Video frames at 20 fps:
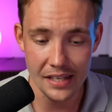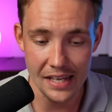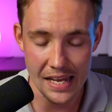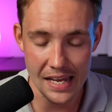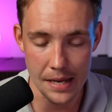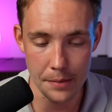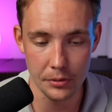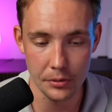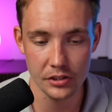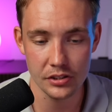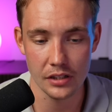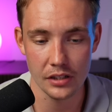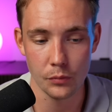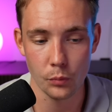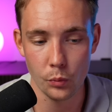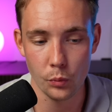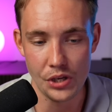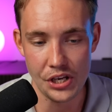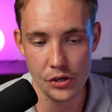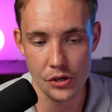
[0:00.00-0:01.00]
image and
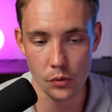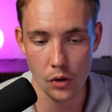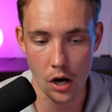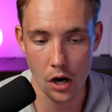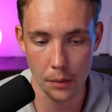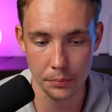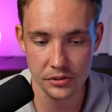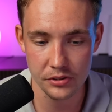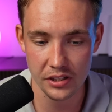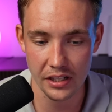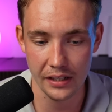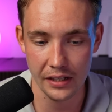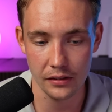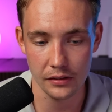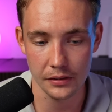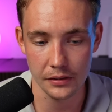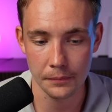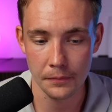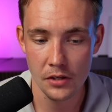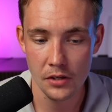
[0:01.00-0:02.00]
video
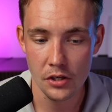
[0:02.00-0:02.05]
upscaling.